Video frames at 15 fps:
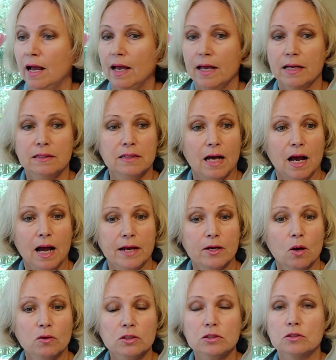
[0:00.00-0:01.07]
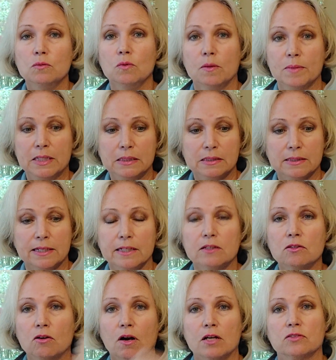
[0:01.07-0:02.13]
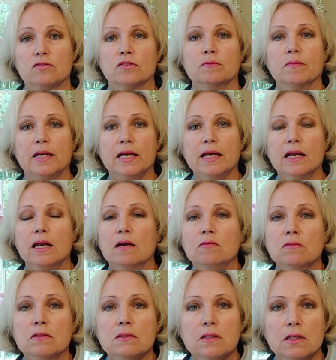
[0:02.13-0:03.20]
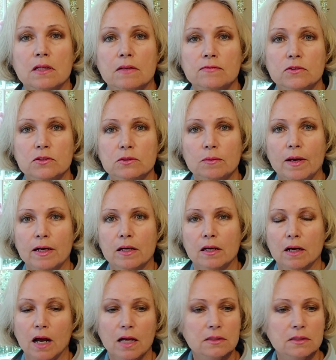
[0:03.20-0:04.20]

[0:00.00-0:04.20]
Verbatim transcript: and I notice a woman sitting across from me and I really loved her sweater.